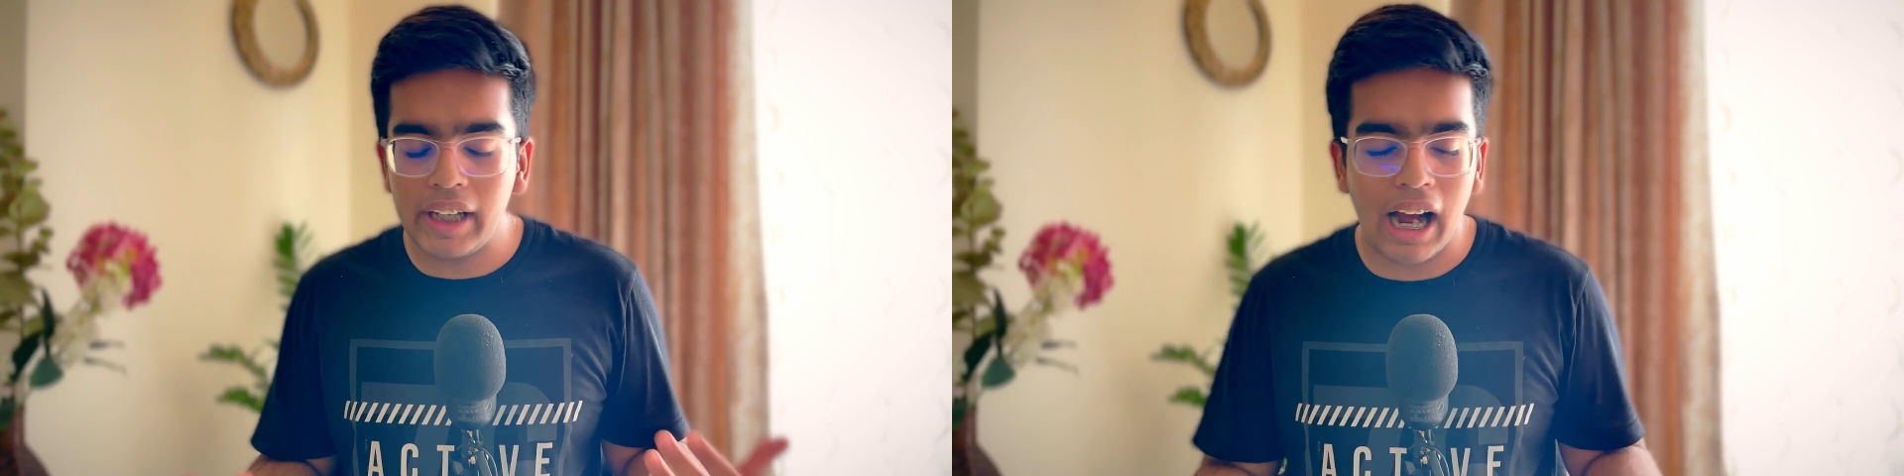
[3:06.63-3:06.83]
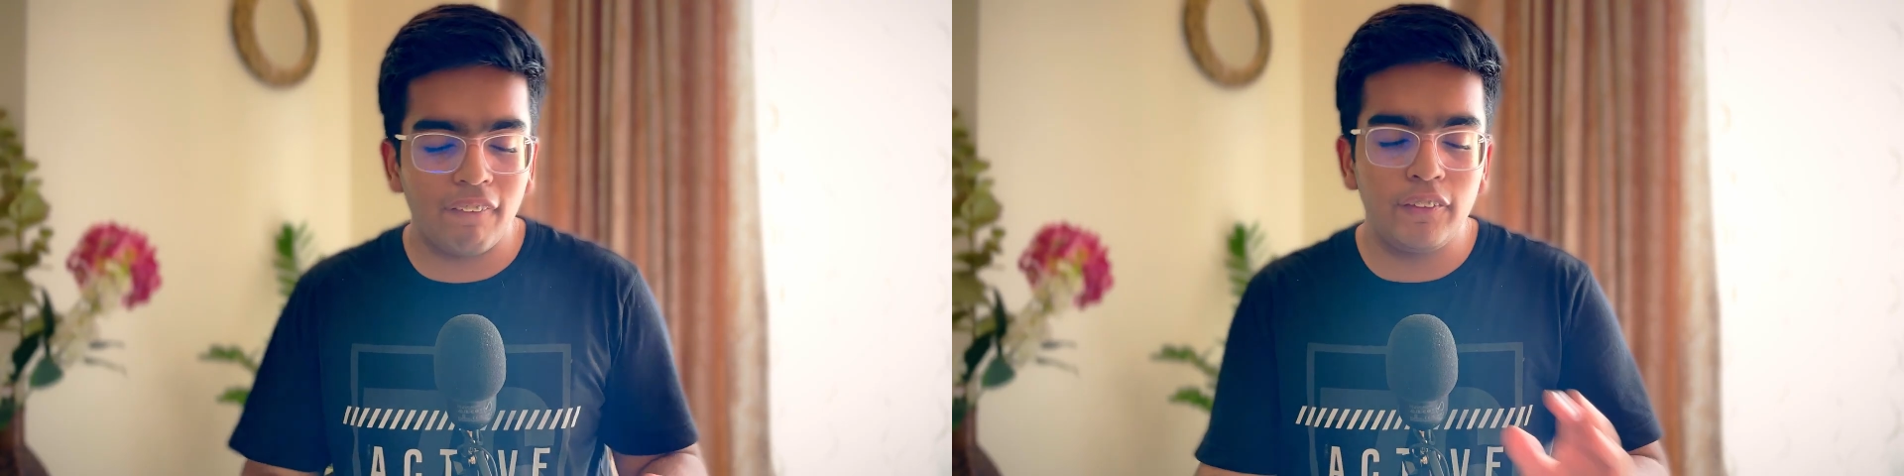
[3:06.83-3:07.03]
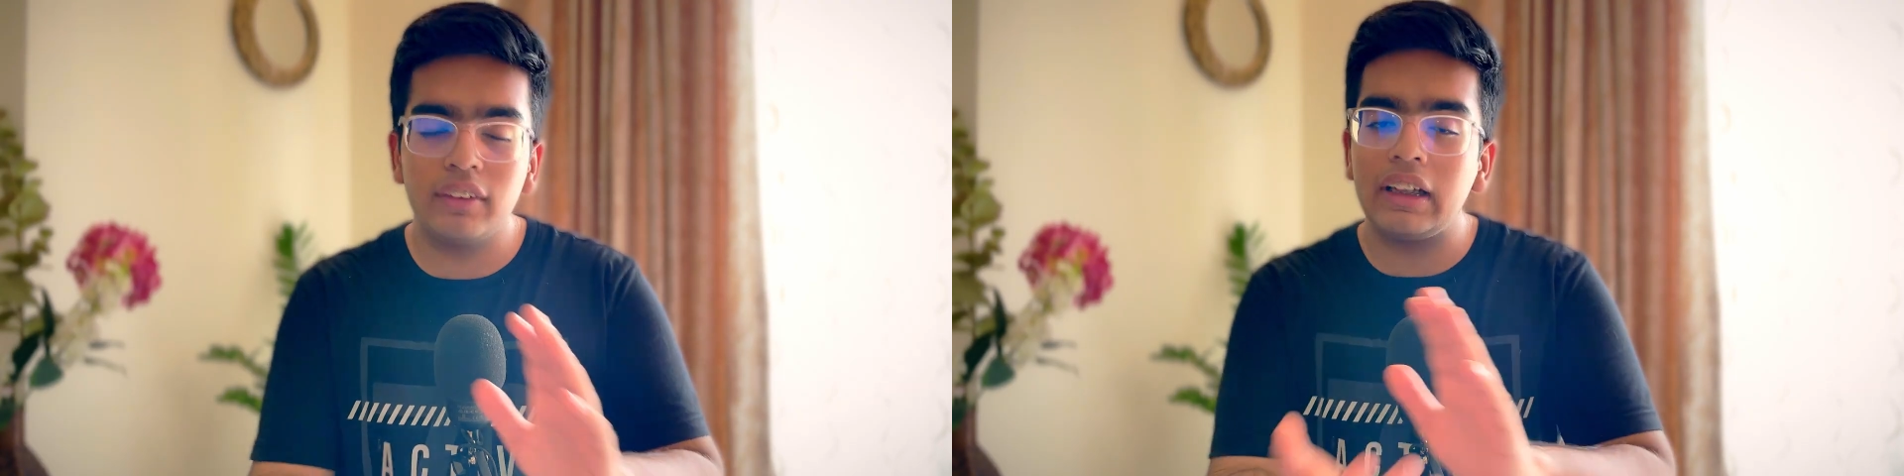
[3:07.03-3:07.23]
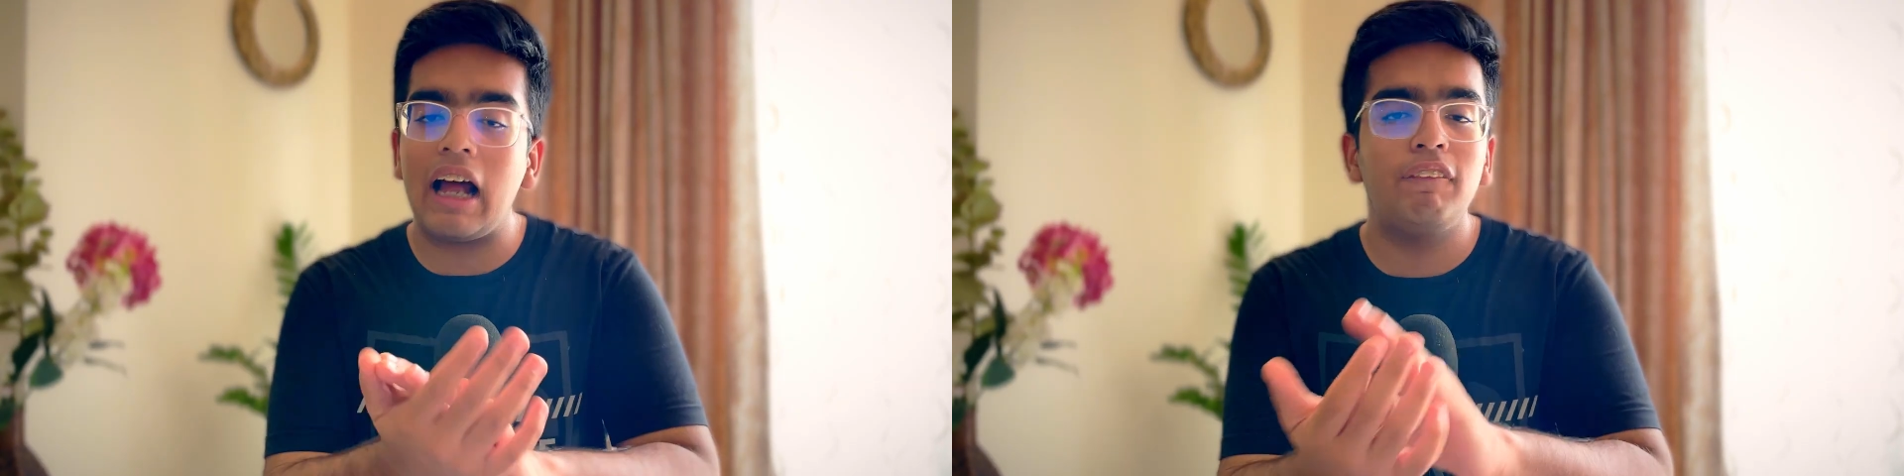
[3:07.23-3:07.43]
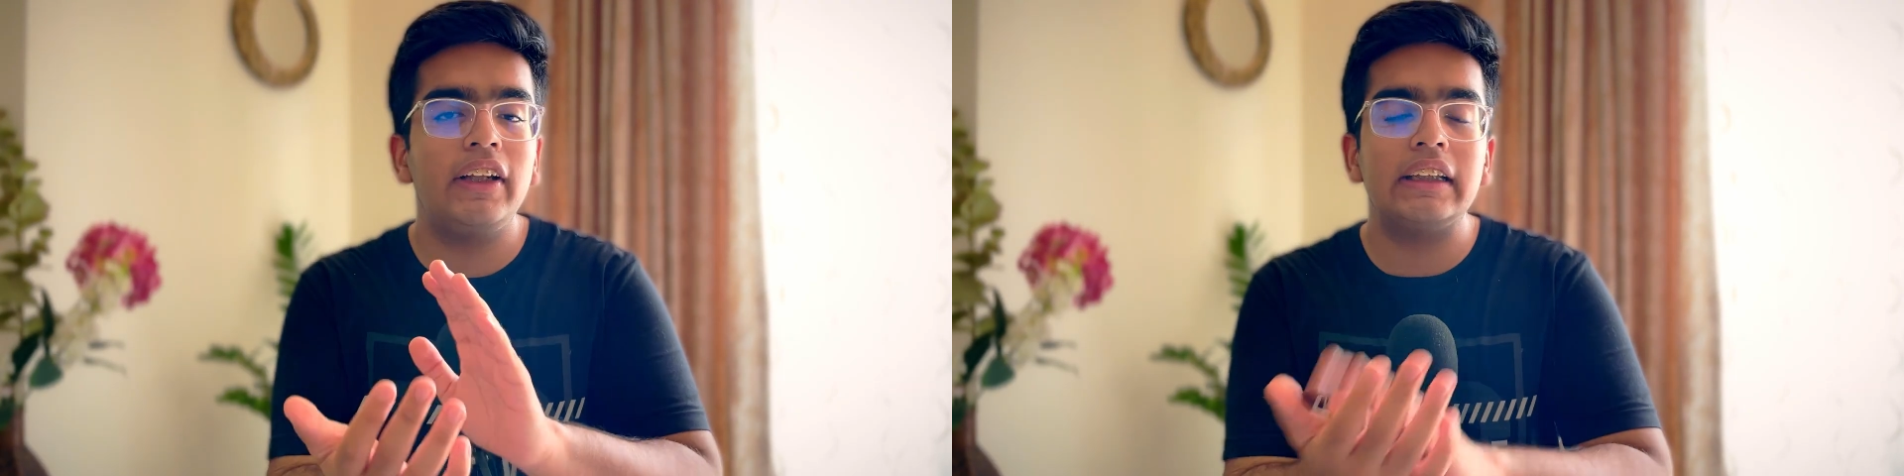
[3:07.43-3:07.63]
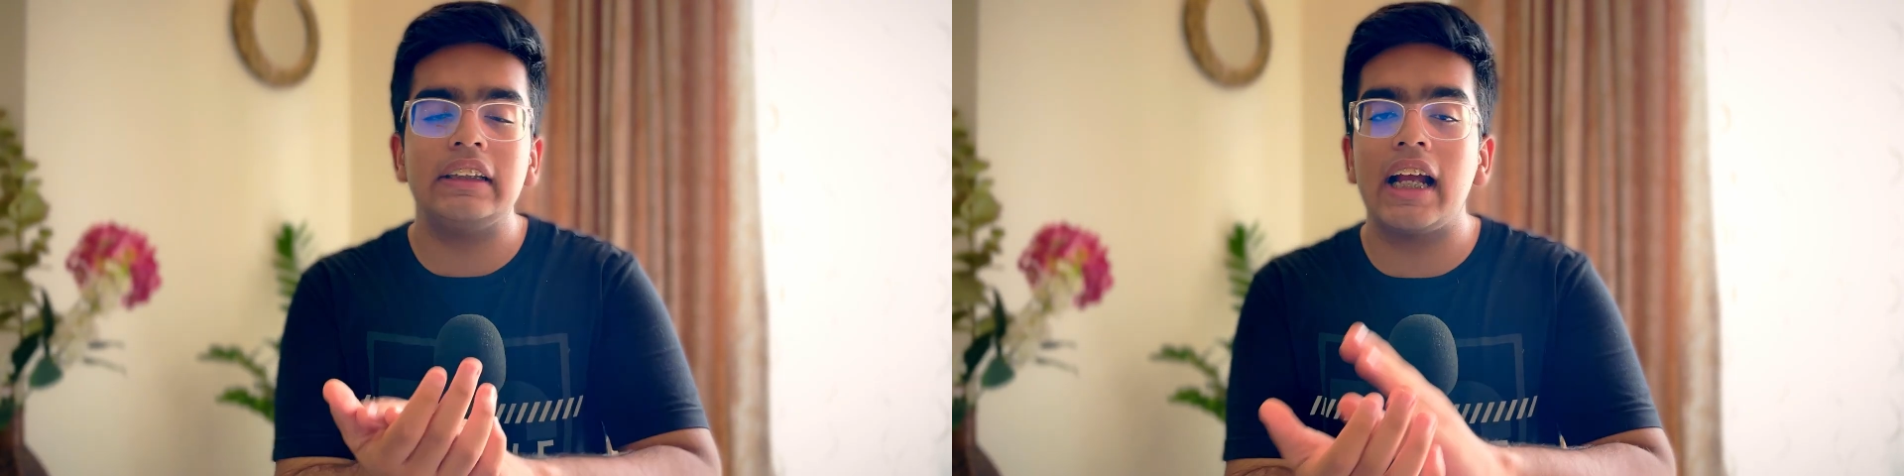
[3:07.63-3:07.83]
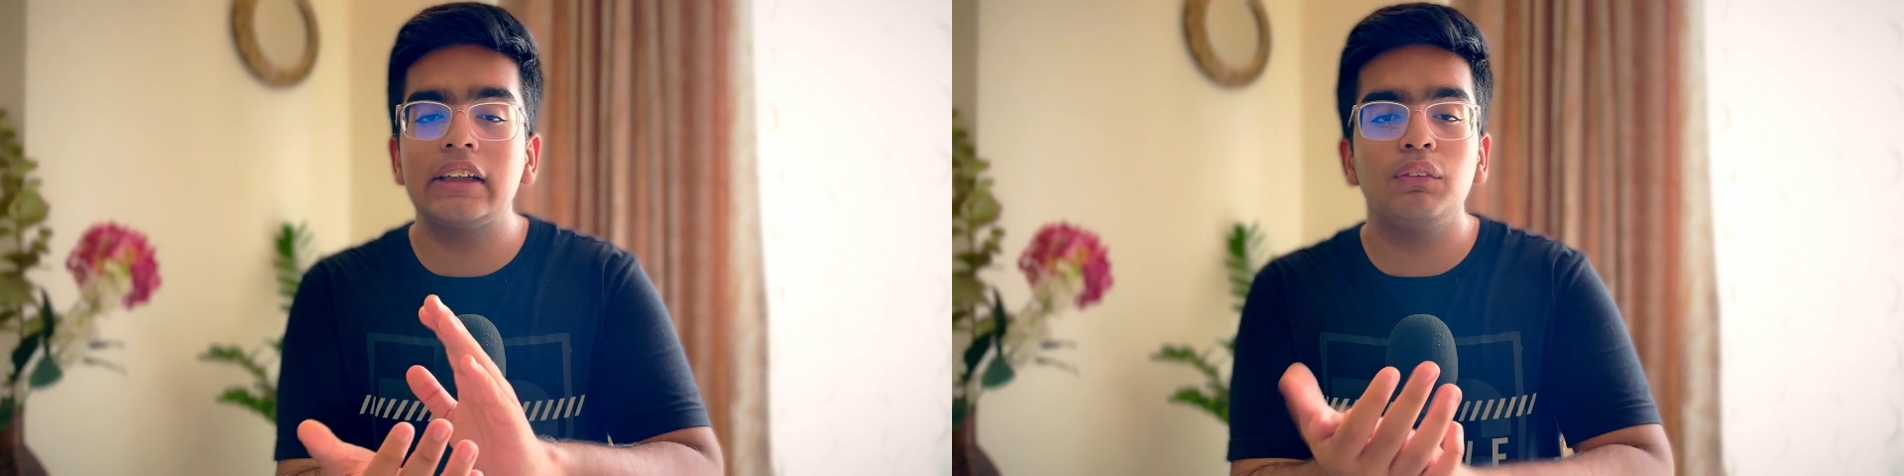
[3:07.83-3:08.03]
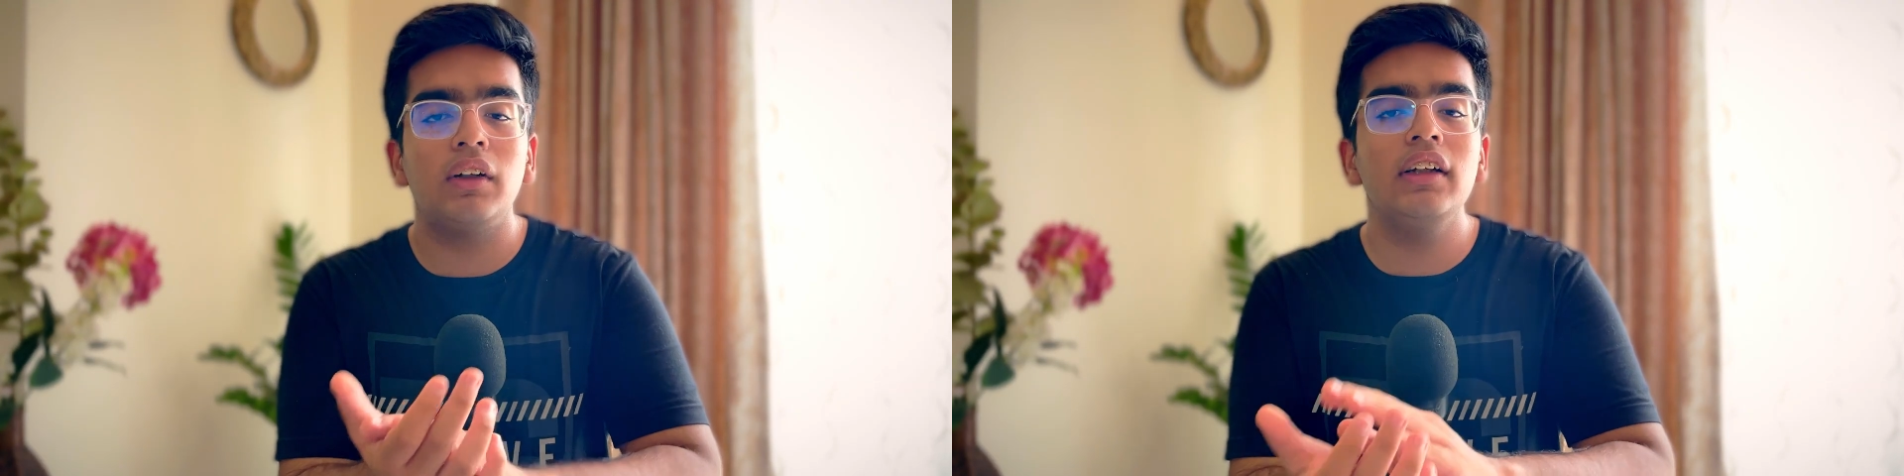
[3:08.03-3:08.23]
we have to clap for this
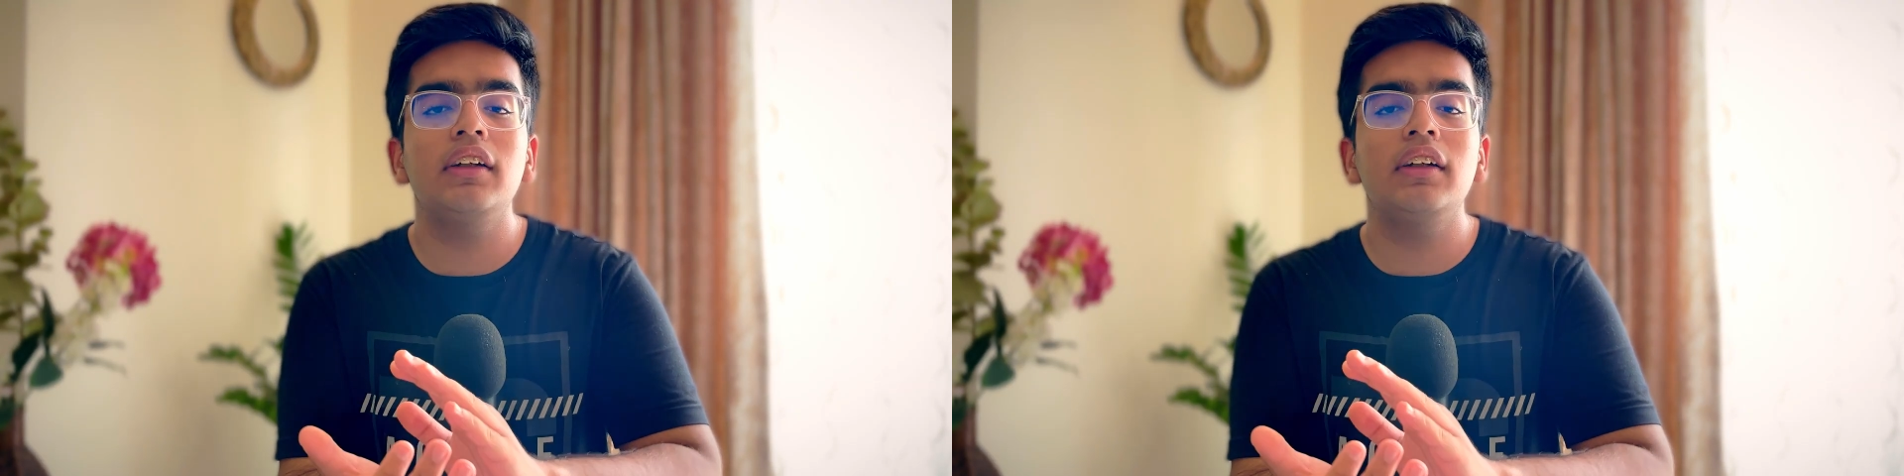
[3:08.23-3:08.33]
next one